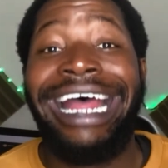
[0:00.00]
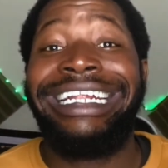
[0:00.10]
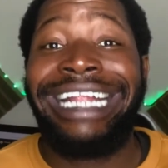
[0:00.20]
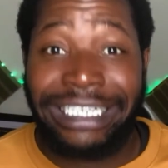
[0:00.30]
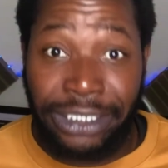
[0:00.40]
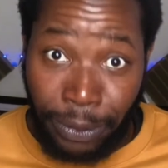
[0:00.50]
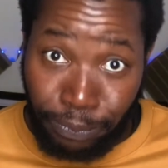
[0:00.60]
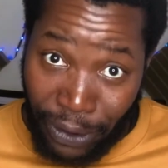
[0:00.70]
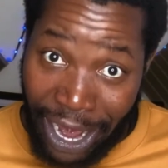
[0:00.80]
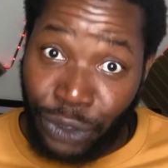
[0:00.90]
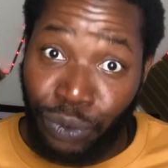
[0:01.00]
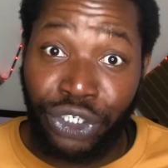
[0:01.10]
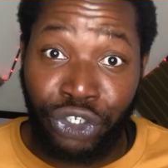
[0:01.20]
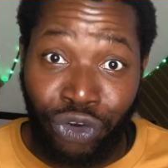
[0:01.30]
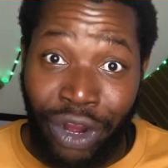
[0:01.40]
That surprise
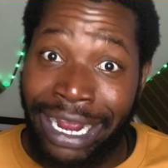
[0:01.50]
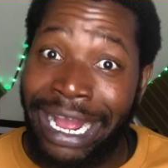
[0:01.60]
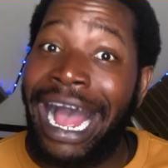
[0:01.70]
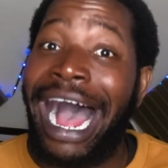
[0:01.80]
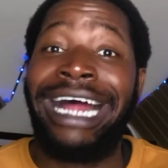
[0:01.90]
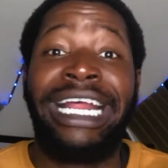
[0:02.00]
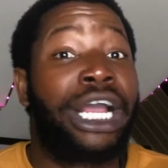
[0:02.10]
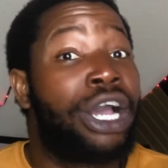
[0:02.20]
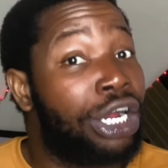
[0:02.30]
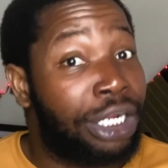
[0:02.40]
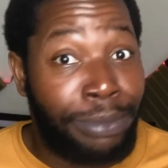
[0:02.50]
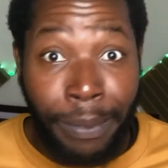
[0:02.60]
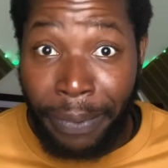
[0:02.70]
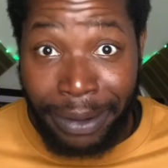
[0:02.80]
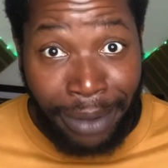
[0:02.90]
was Greg, and I cut him
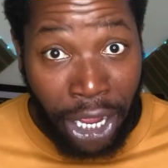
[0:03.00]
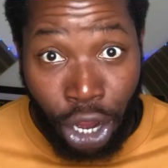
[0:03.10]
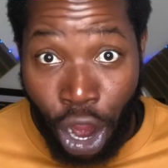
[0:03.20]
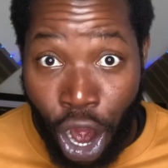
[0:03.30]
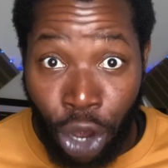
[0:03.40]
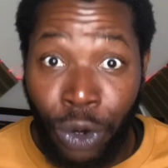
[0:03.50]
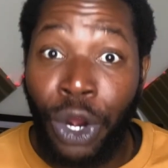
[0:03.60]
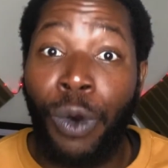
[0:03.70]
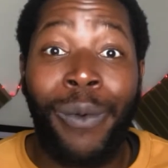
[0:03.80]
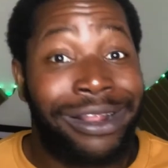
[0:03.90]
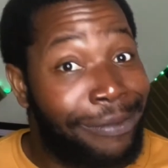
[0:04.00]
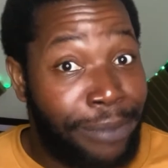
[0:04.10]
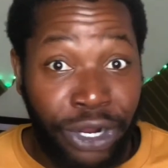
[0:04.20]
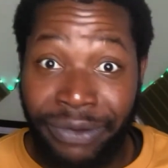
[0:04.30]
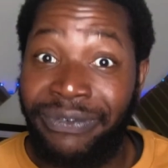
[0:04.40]
up in my car with the
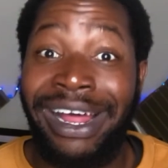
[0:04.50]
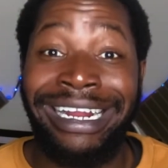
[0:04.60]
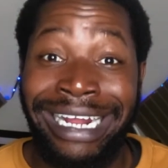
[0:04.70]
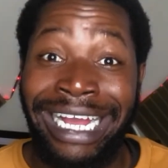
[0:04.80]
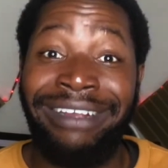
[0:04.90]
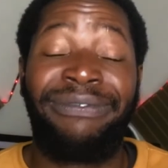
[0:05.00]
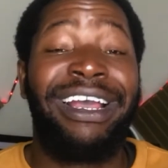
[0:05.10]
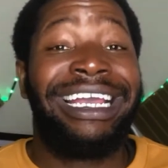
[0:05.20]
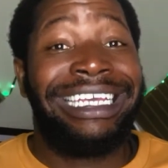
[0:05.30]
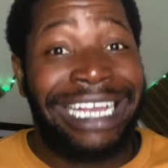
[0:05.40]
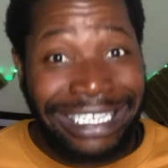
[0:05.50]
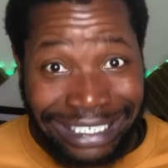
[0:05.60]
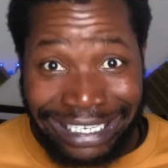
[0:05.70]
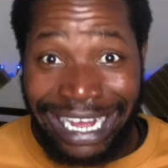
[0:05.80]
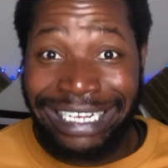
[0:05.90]
butterfly knife. Yes,
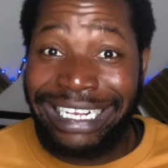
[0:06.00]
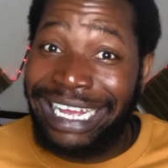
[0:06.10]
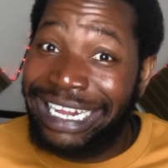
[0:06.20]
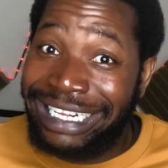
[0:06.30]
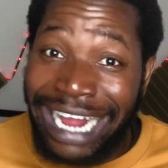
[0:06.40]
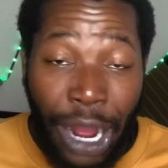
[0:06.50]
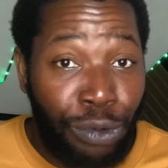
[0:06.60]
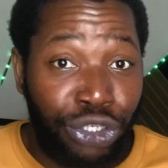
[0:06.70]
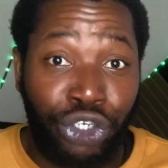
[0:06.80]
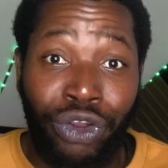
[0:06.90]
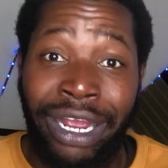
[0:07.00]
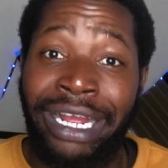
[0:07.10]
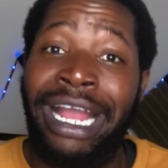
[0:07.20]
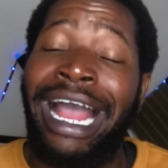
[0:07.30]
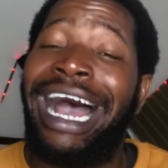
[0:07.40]
guys, that was
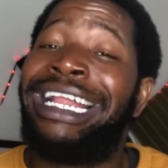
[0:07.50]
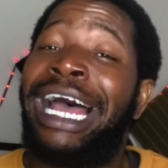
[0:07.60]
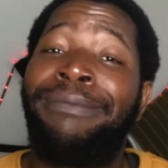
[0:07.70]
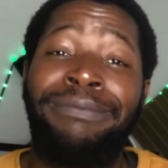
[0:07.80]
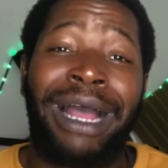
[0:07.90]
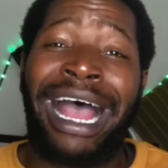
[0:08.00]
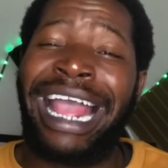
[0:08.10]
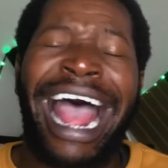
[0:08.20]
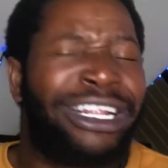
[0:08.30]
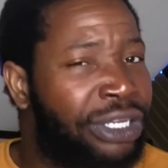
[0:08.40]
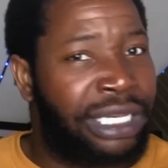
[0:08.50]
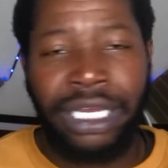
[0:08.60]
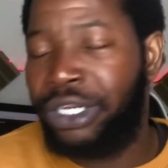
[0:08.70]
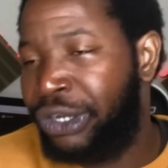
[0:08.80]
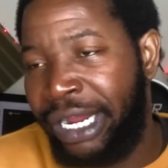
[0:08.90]
Greg. And I had to
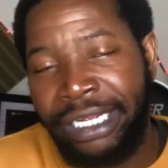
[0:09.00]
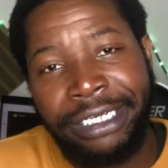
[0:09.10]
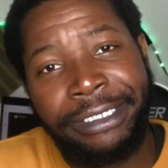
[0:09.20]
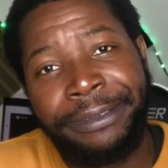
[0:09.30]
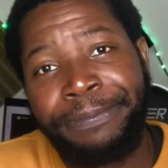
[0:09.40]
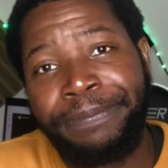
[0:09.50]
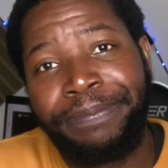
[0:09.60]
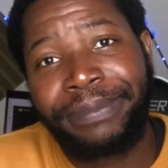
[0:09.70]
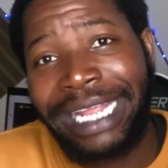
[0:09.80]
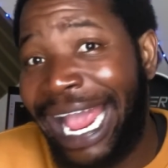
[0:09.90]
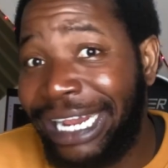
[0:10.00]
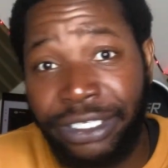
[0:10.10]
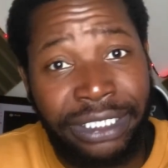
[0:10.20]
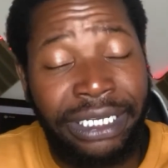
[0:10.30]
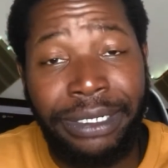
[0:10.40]
kill Greg. I had to
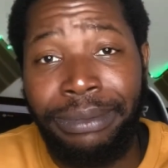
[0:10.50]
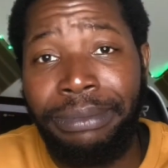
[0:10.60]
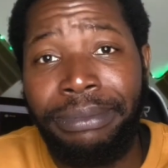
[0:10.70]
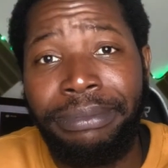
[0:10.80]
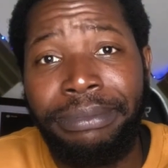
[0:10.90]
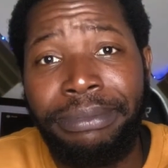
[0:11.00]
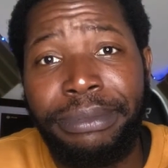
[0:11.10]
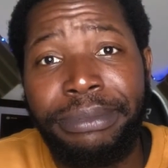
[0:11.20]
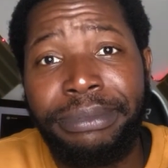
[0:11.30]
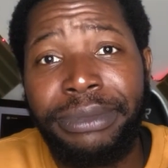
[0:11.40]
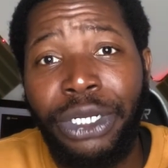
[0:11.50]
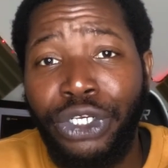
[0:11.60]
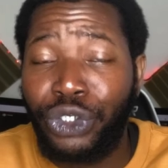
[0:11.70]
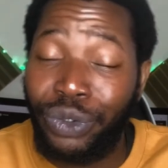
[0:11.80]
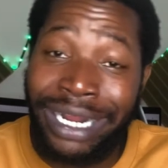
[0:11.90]
kill him.
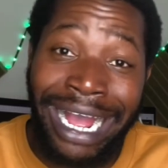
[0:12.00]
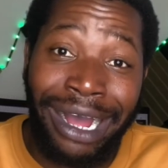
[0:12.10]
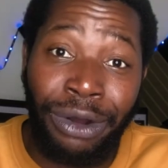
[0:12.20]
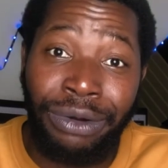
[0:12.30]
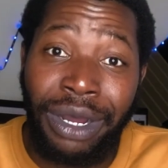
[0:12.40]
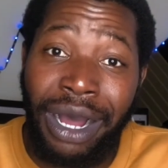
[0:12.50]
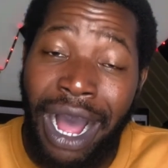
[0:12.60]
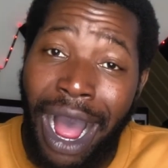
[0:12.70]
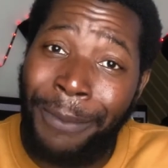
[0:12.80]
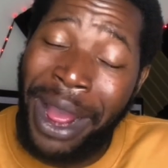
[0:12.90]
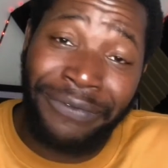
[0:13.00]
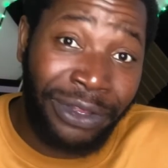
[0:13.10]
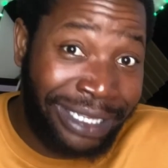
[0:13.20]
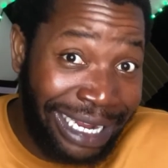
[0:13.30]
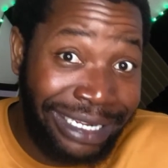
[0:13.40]
now I'm gonna have to
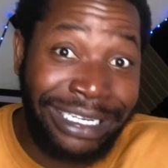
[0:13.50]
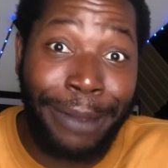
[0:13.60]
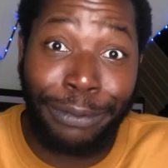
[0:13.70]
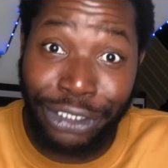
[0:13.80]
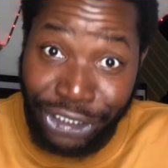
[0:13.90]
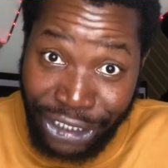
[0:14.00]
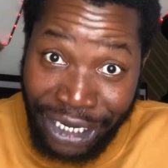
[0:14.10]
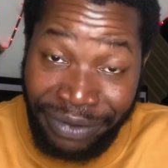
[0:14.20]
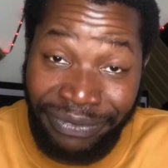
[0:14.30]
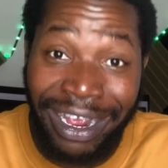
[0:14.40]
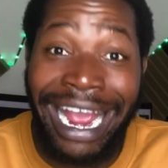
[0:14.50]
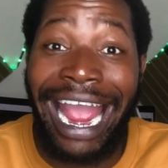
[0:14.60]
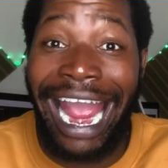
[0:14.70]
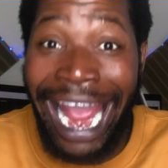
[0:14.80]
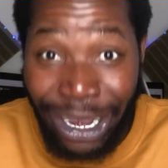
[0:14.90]
tell the deputy chief
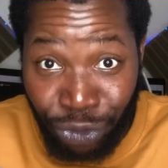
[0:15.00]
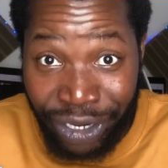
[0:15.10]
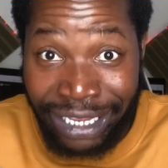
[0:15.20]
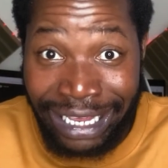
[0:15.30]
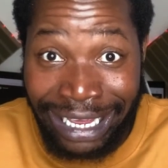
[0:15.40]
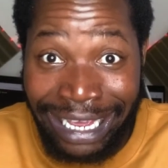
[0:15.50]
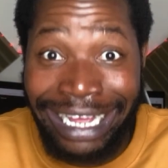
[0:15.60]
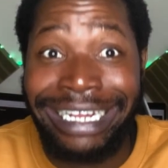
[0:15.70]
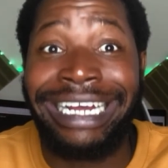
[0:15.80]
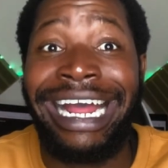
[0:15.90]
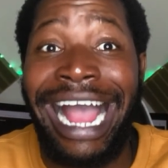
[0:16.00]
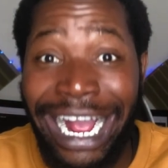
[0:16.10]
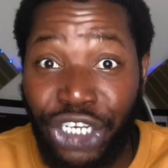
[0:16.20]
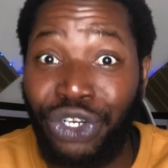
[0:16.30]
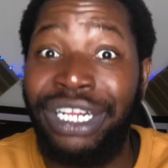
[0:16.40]
and Ricky that I
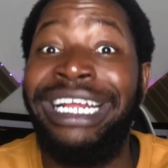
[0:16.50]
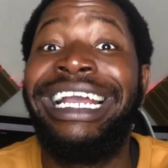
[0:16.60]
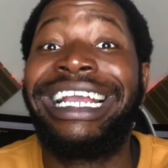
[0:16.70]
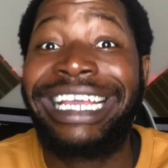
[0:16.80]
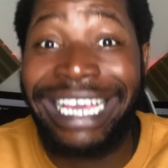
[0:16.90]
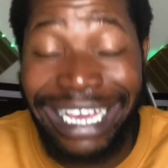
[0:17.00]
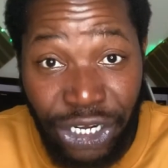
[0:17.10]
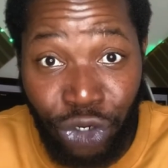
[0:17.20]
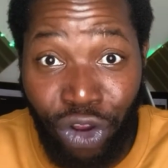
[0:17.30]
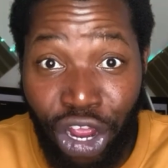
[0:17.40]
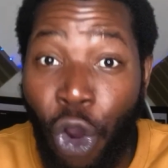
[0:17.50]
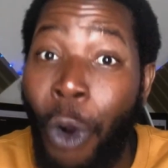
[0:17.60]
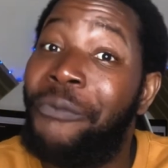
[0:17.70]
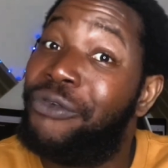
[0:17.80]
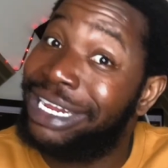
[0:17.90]
actually killed Greg.
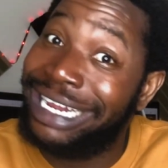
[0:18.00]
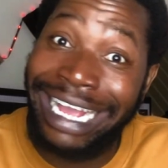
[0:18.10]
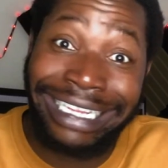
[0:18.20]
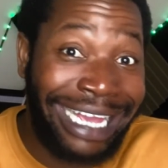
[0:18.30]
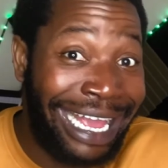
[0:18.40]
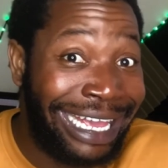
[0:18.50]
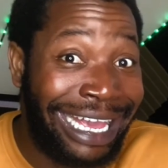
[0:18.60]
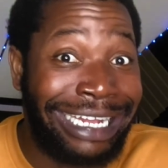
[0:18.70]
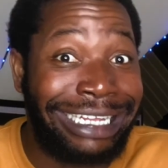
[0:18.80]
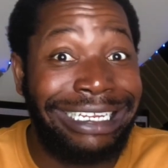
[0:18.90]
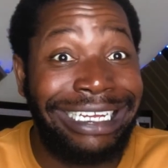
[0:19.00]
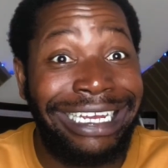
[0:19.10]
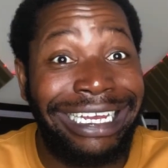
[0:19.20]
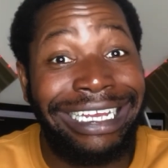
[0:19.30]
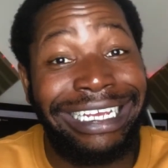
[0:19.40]
Hopefully they take it,
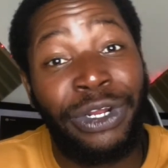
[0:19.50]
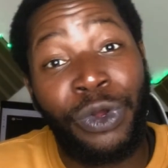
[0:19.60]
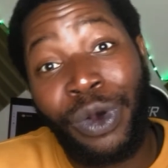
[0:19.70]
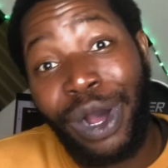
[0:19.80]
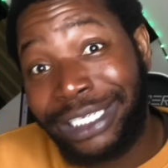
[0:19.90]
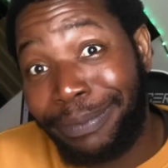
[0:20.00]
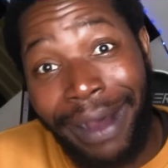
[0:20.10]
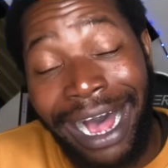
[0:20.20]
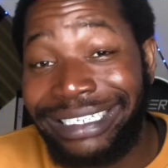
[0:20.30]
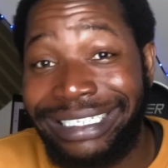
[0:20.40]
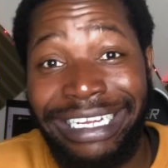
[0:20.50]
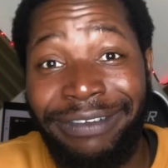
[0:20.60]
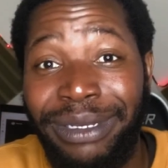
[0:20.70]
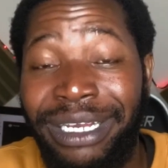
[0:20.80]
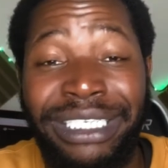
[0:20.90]
you know, as a
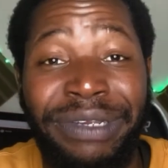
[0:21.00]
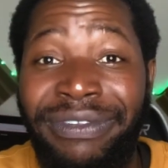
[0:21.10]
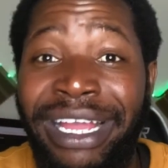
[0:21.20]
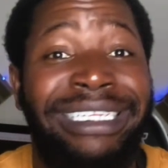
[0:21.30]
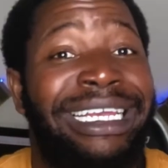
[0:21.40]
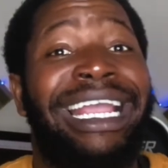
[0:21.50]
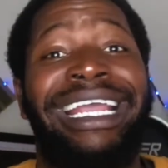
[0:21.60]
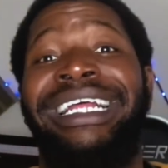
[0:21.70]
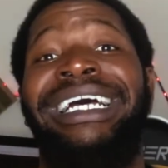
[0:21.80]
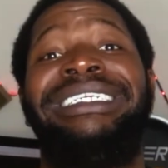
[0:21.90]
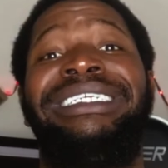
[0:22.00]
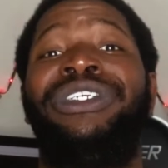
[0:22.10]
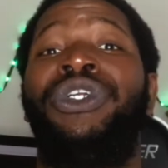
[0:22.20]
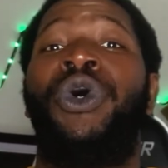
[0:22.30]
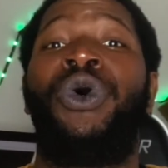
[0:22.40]
positive, because if they take it as, you
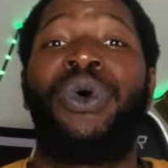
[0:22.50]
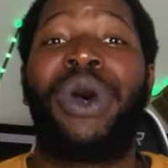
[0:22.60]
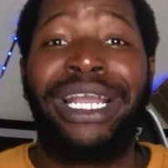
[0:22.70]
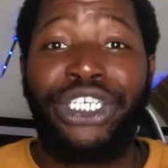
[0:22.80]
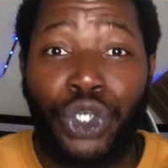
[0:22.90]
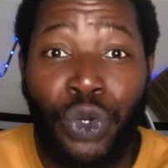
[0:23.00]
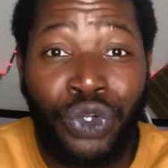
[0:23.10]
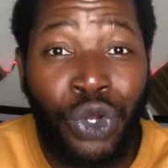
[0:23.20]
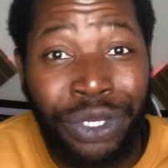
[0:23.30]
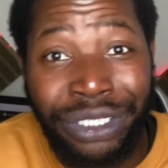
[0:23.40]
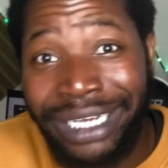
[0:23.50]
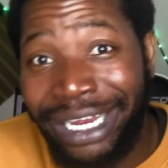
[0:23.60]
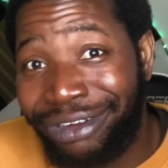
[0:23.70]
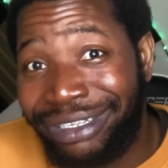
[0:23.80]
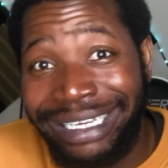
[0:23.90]
know, I show no
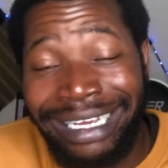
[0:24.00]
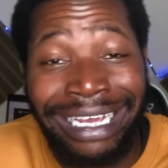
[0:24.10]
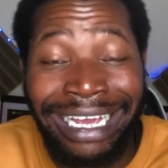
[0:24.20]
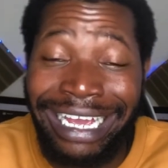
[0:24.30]
integrity,